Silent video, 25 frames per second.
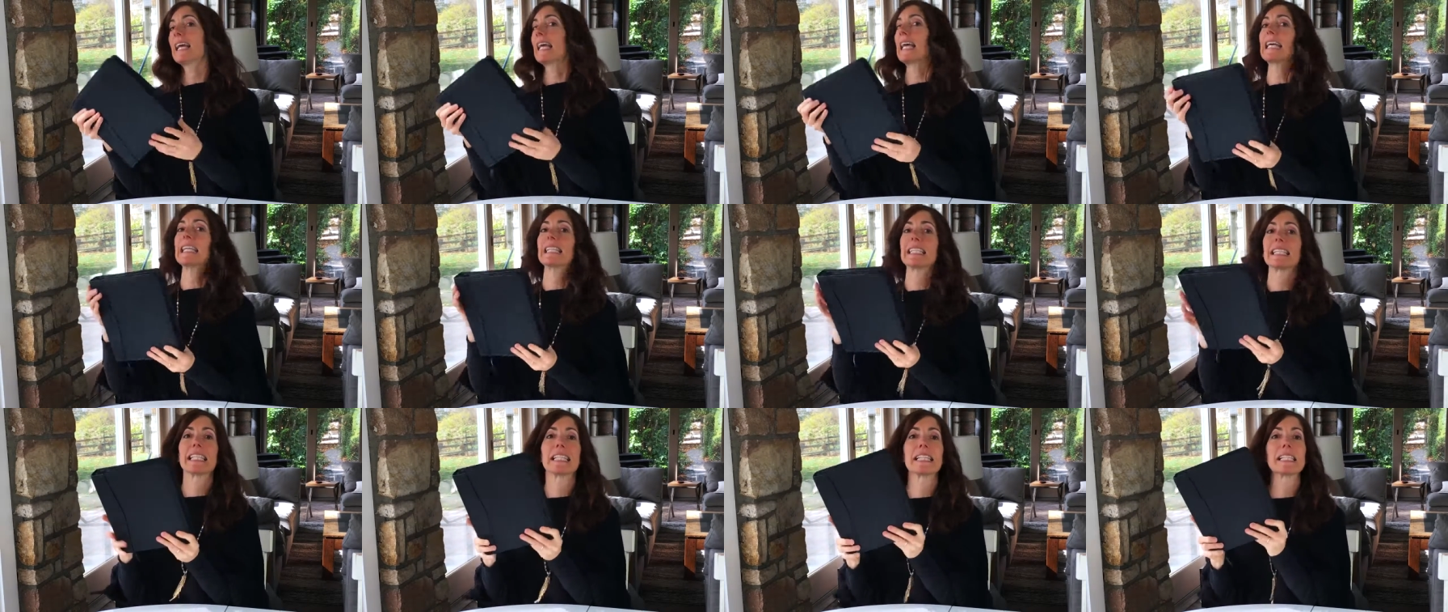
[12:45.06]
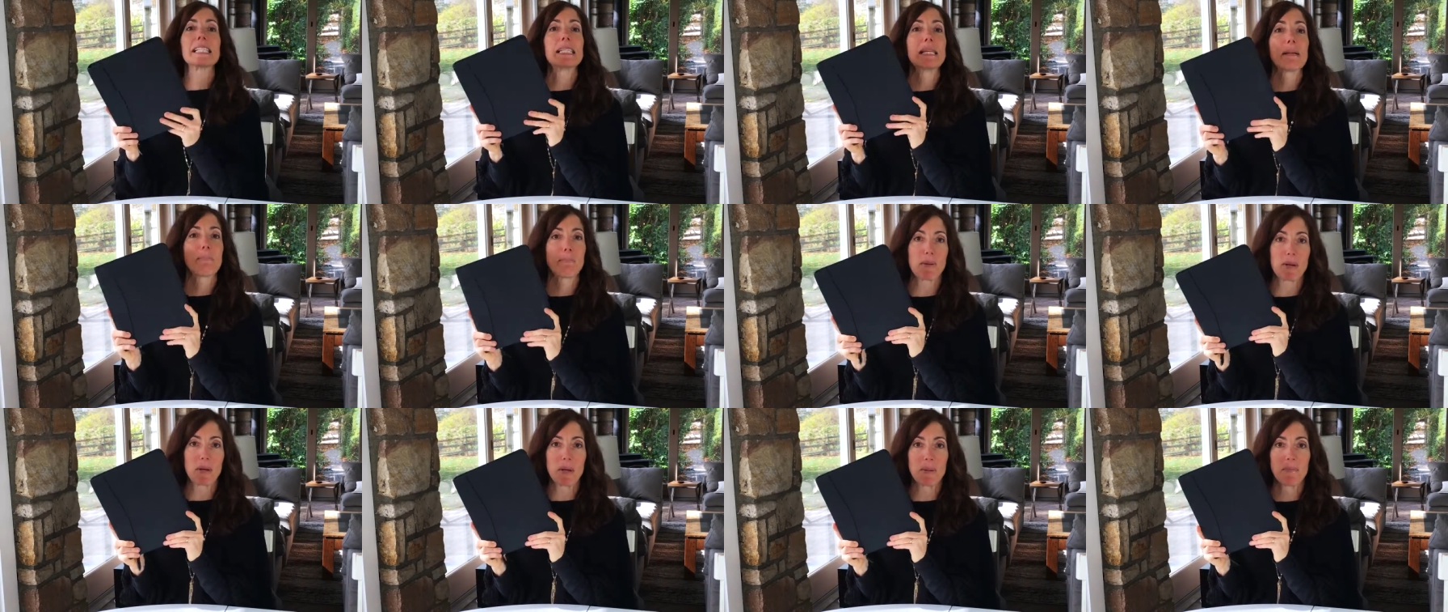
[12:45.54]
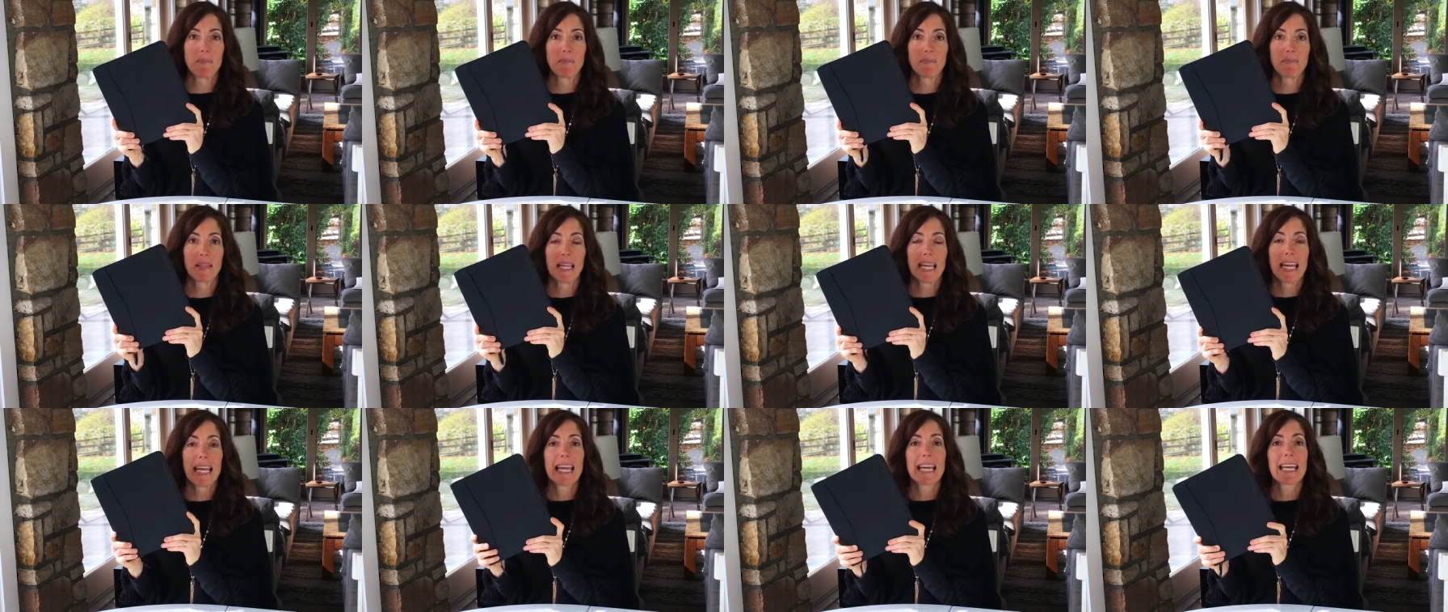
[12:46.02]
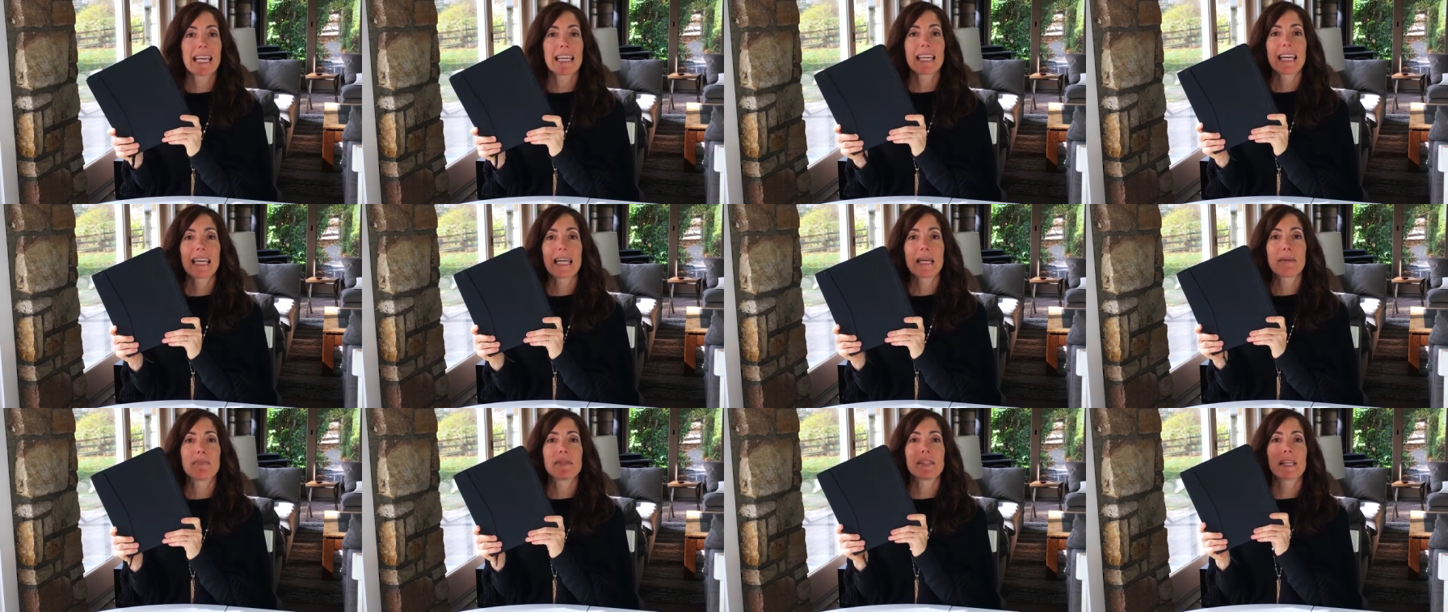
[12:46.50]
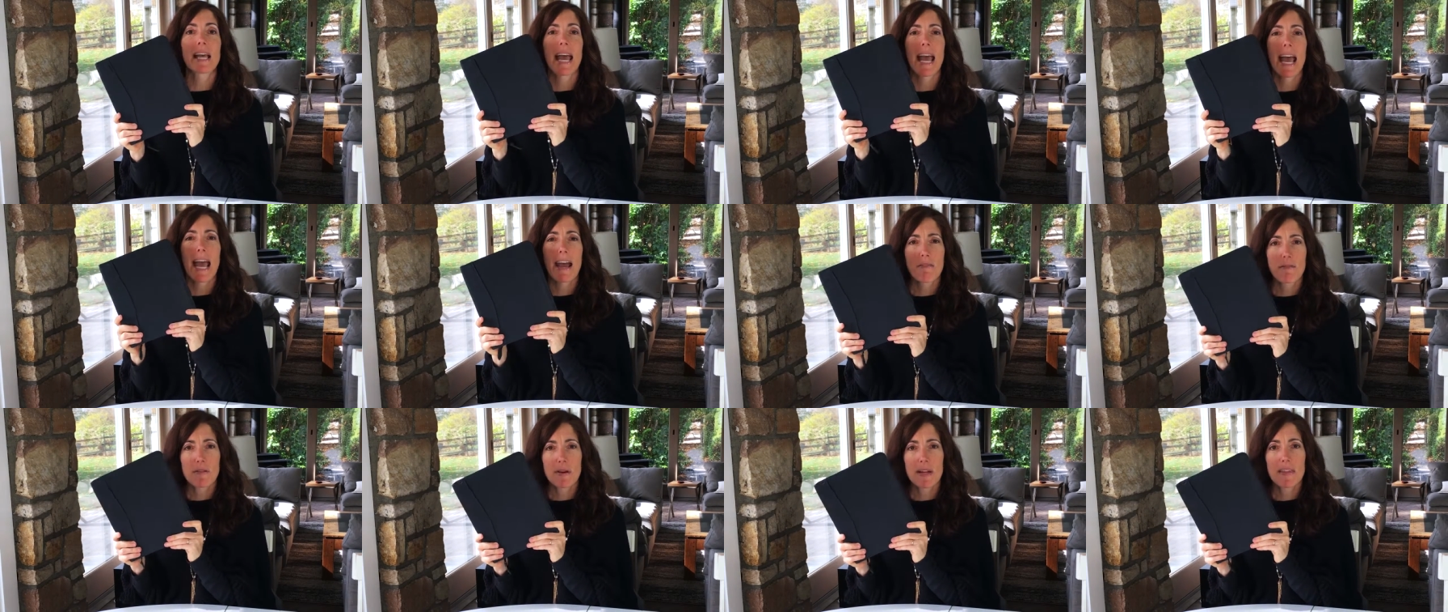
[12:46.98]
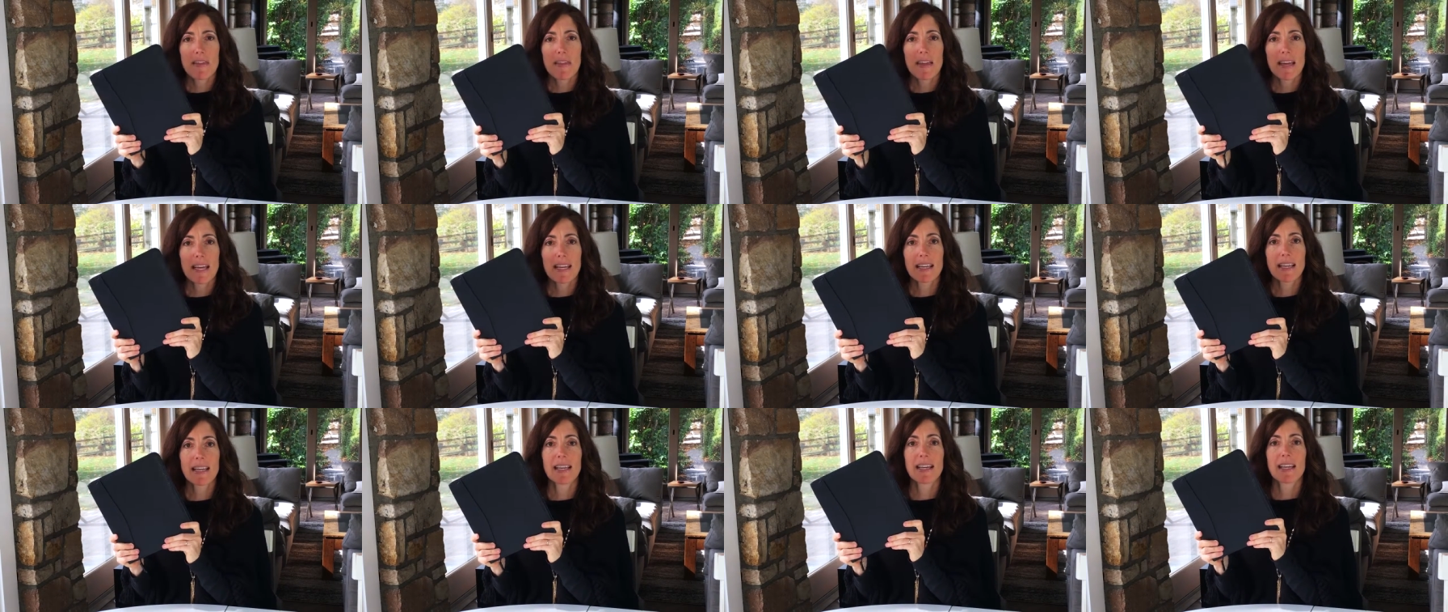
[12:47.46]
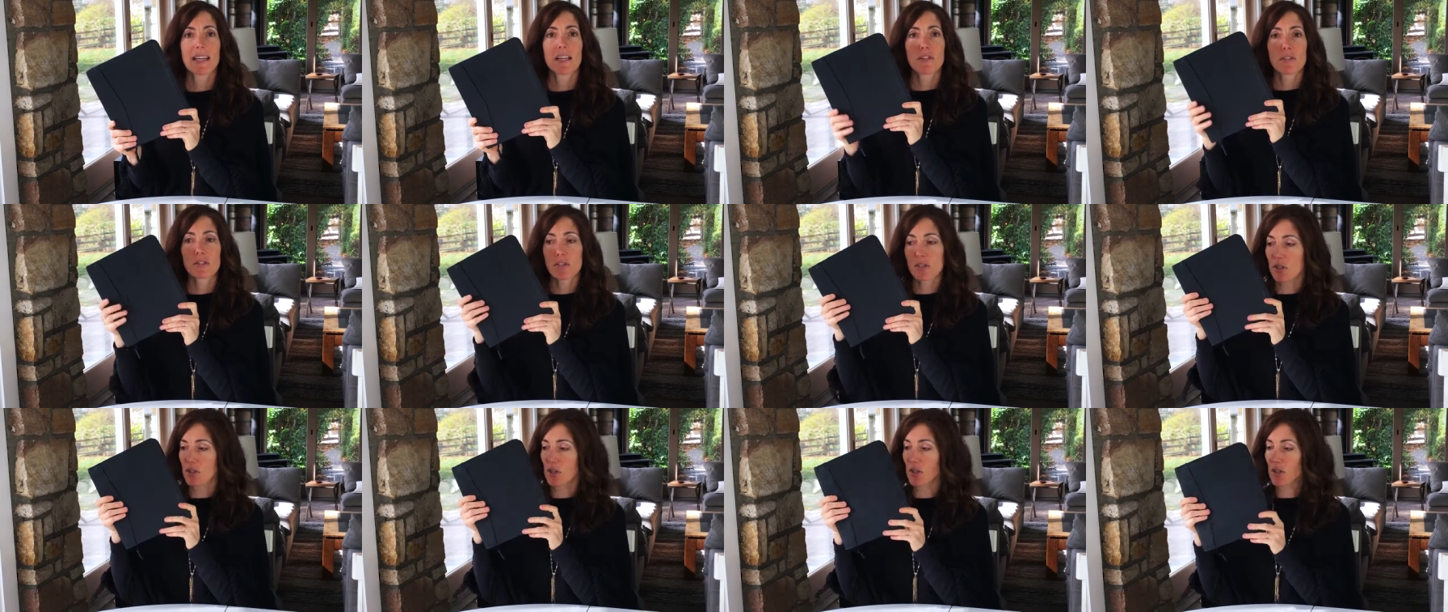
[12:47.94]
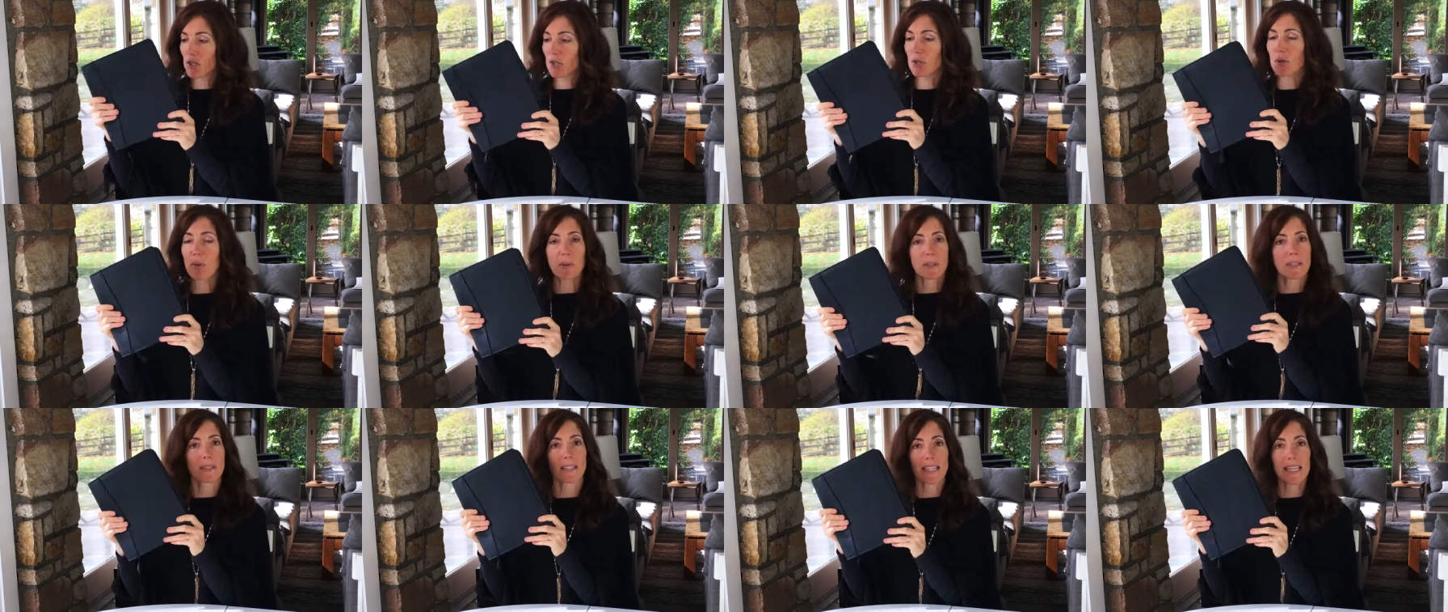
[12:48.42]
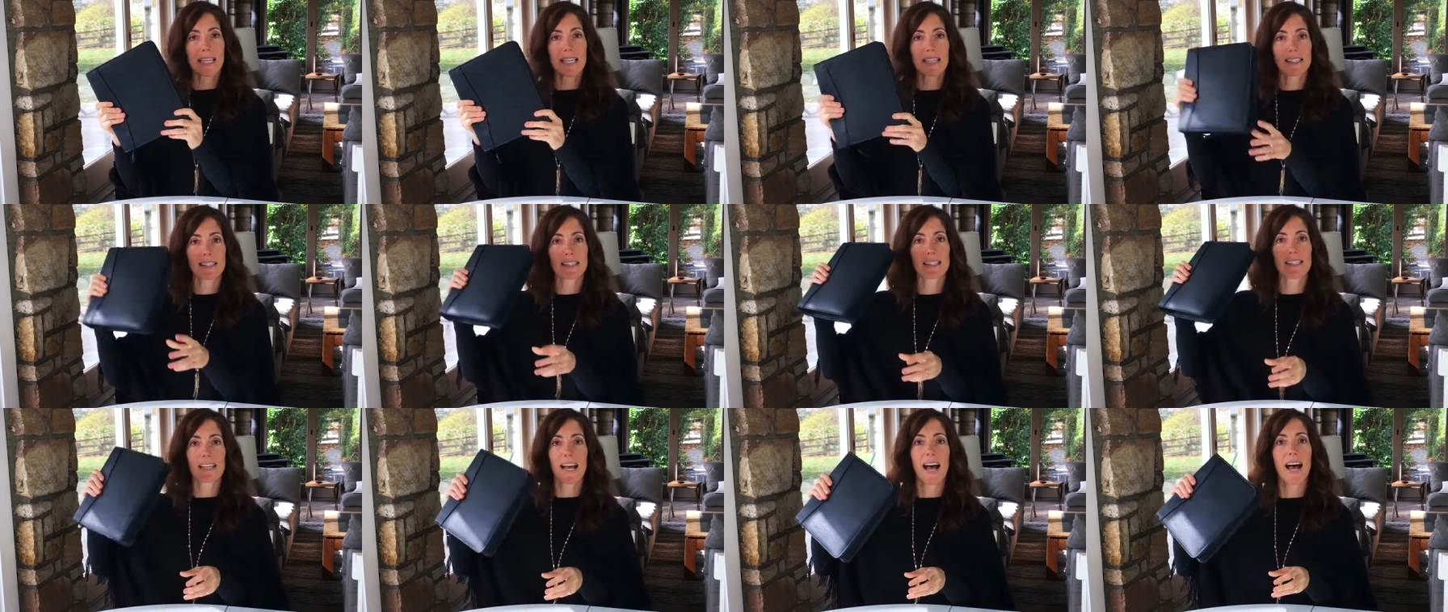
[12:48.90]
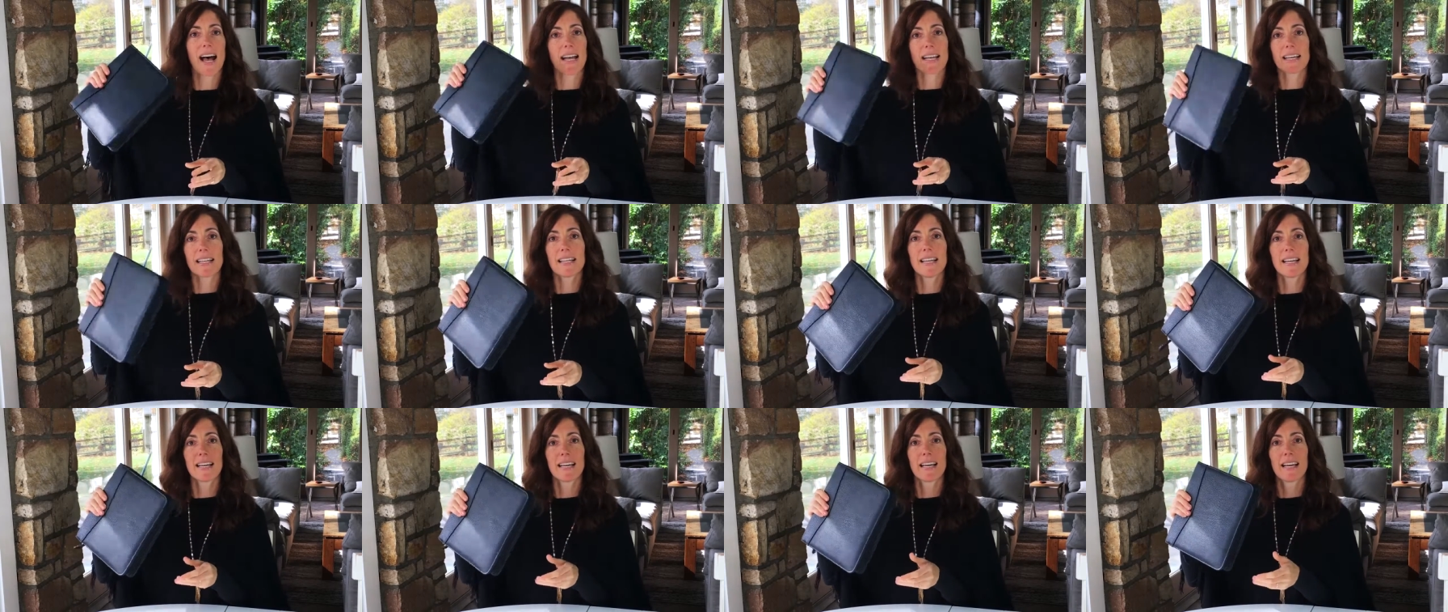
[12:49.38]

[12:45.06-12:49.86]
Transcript: It's the zipper. It keeps everything securely inside,